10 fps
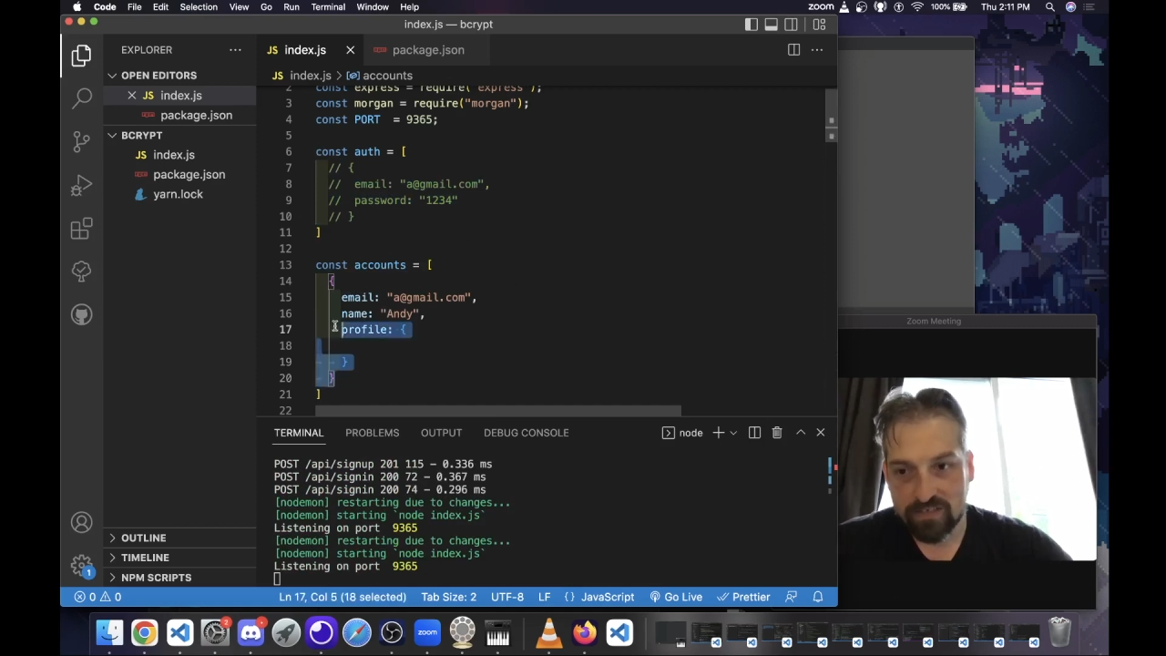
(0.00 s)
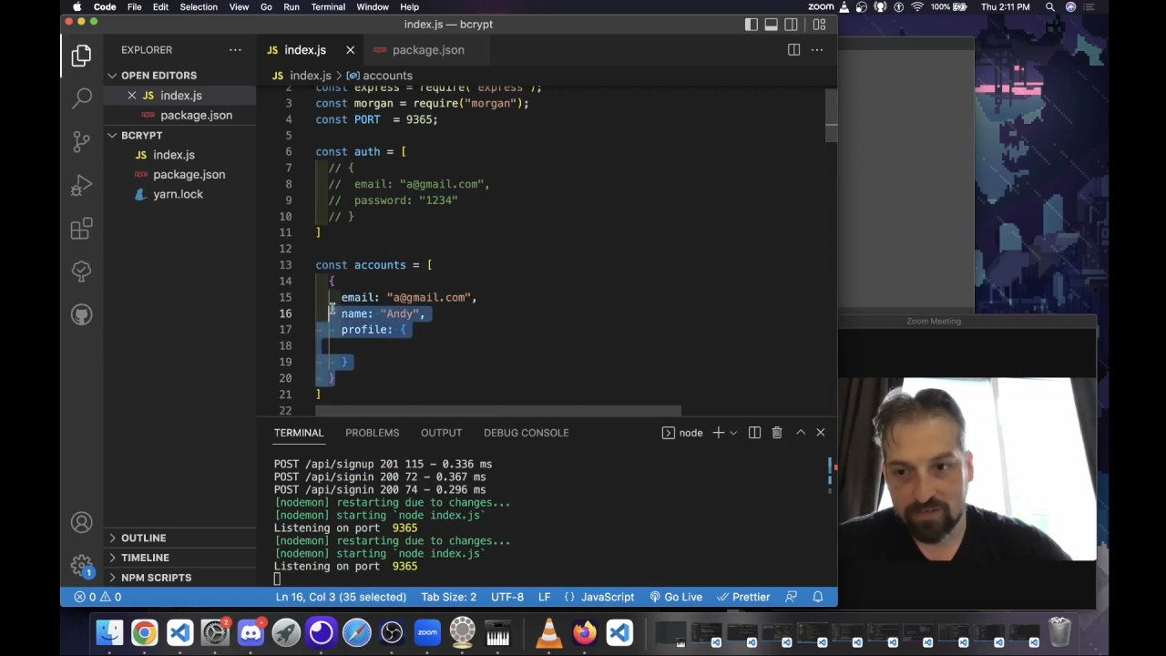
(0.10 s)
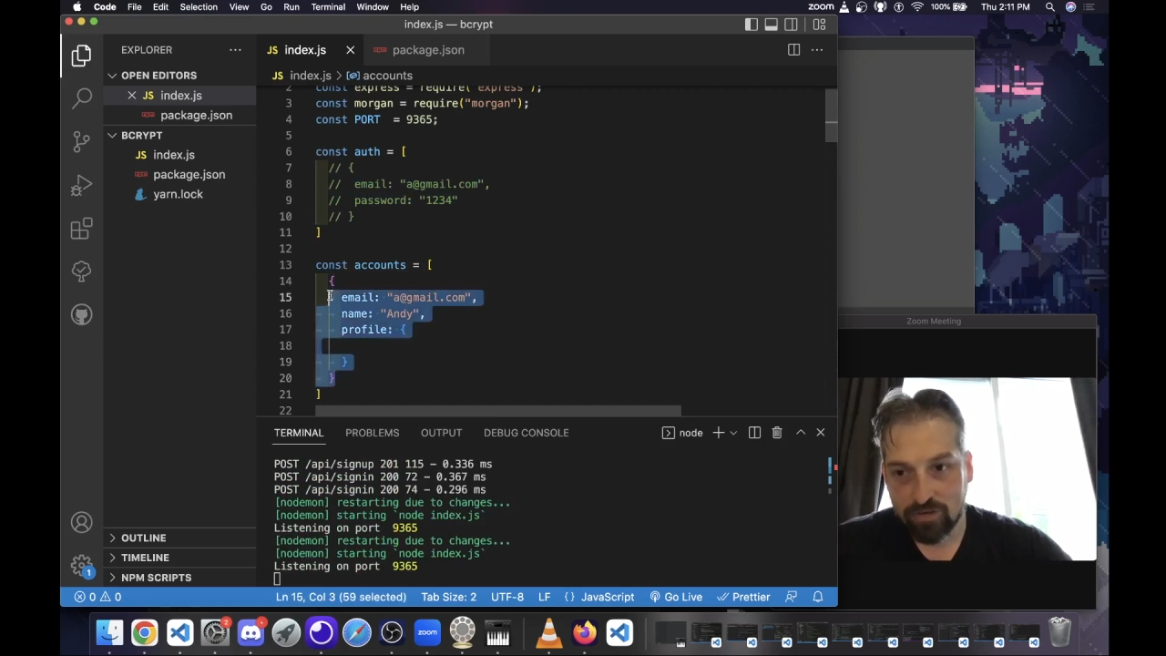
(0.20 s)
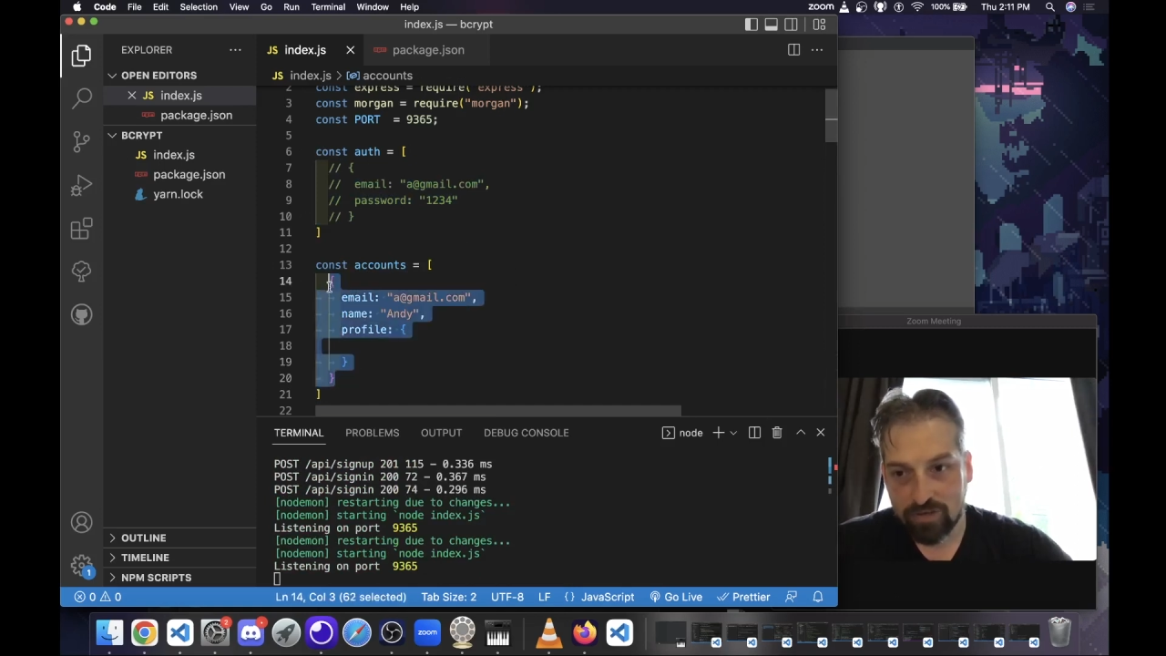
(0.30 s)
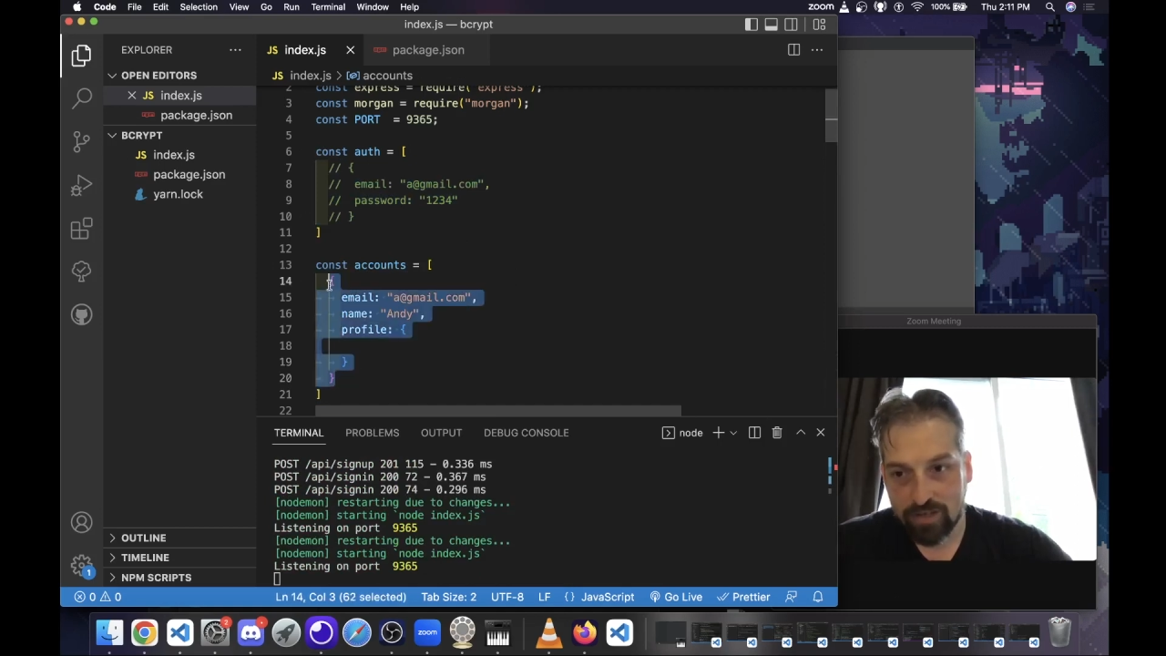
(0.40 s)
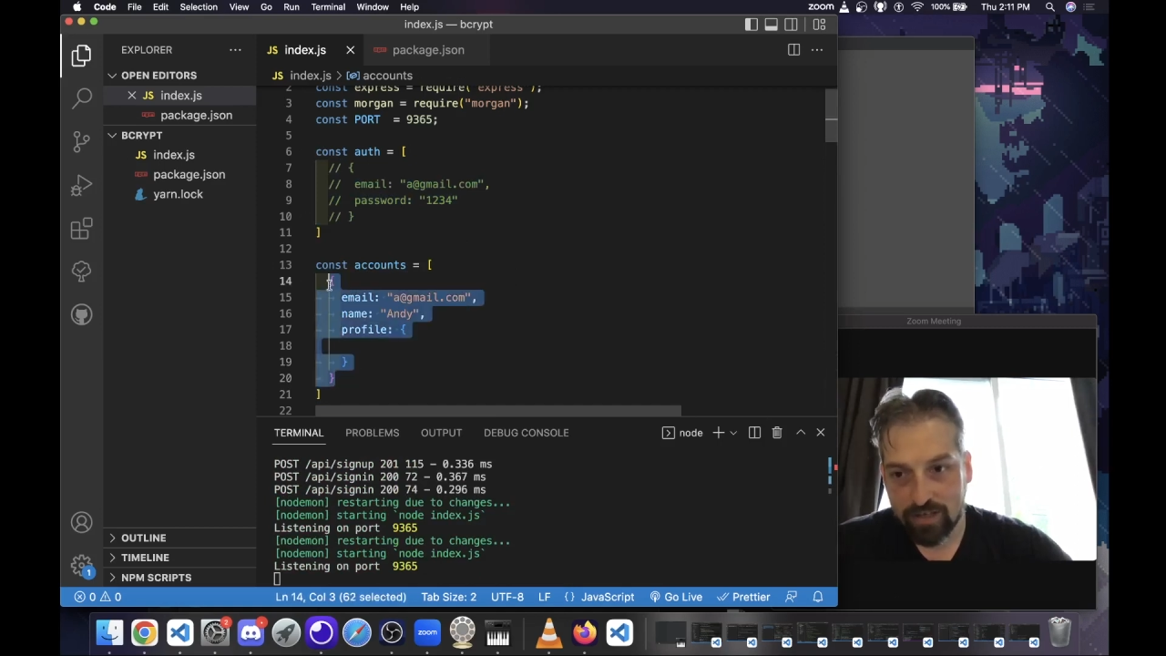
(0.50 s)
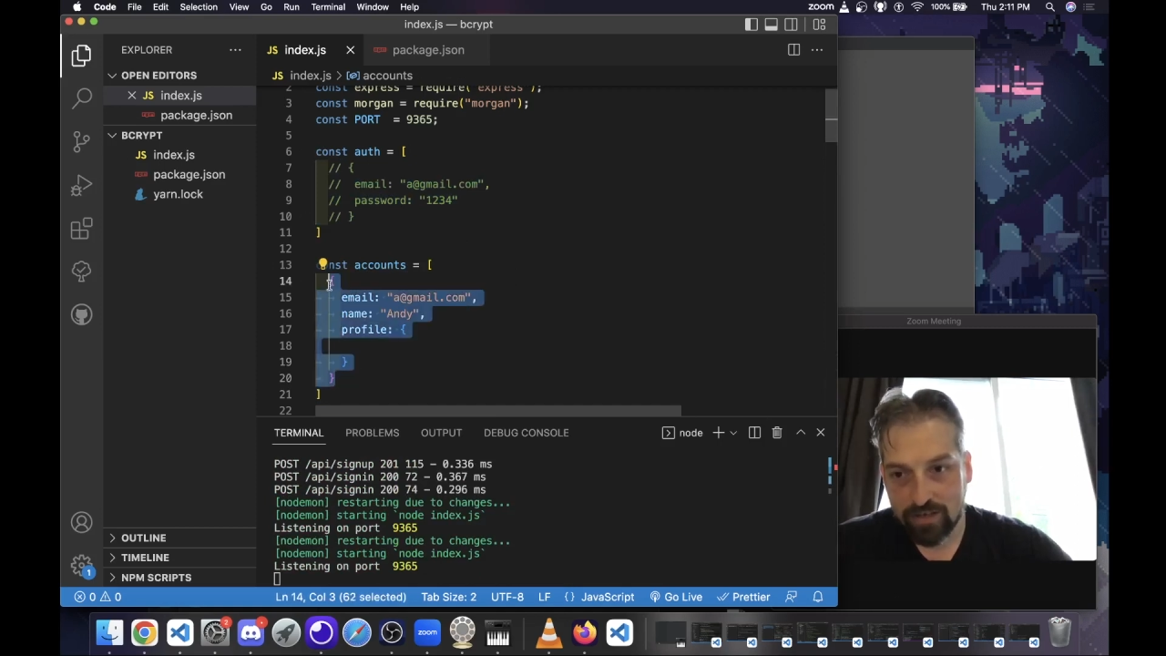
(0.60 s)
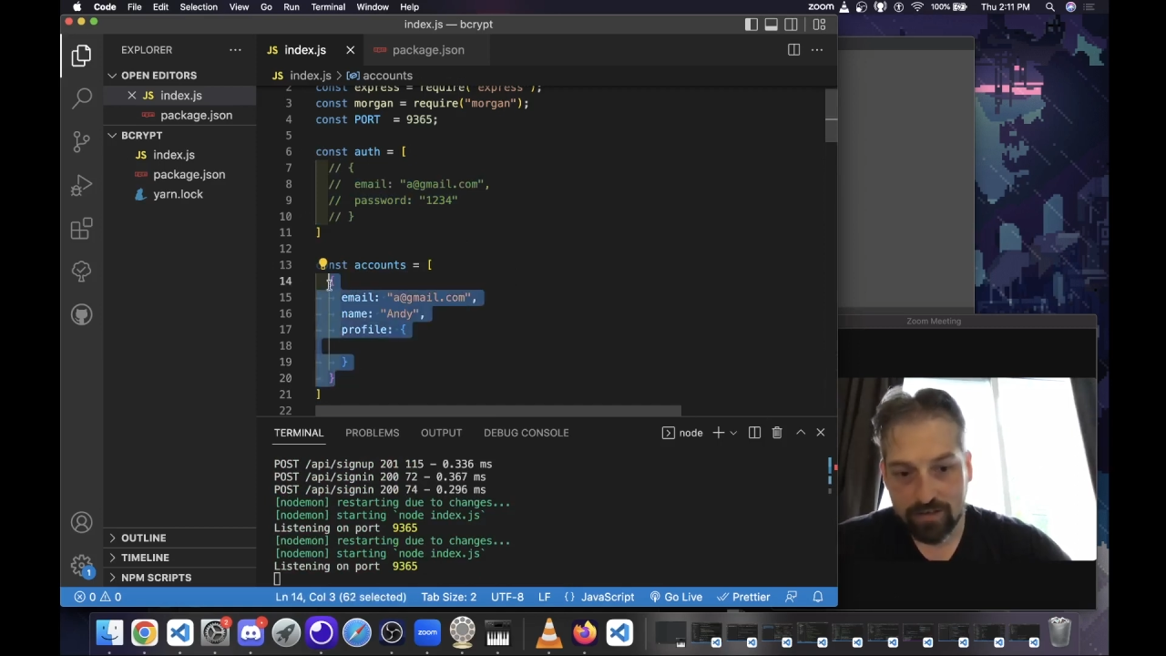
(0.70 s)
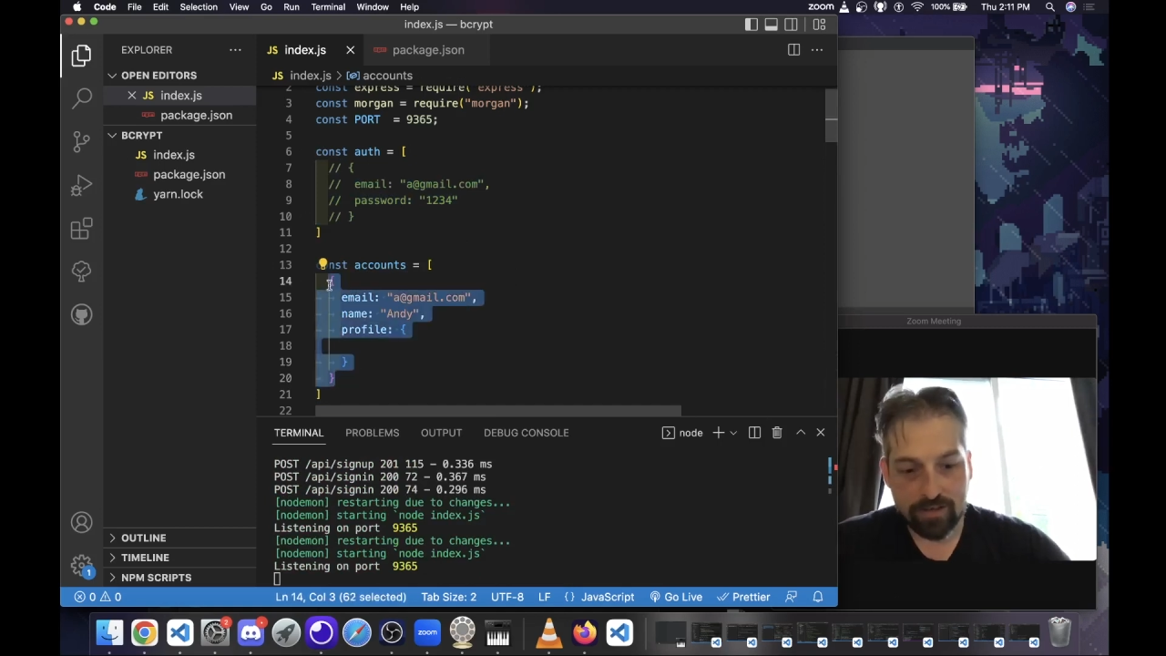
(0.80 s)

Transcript: to look like,